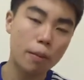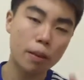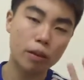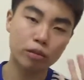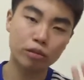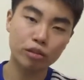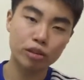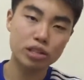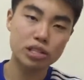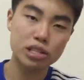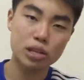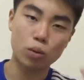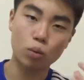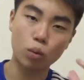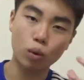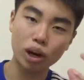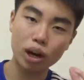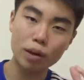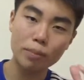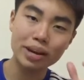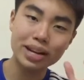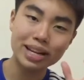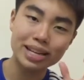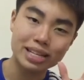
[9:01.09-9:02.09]
Firstly, what
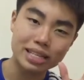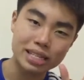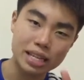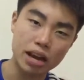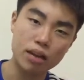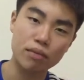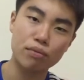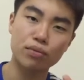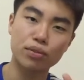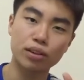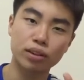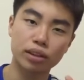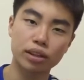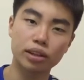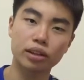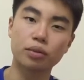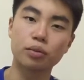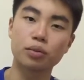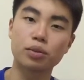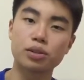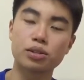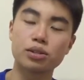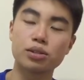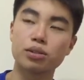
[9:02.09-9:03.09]
am I definitely
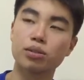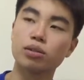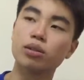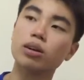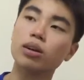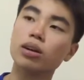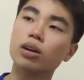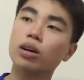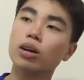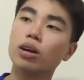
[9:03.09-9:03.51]
going to do?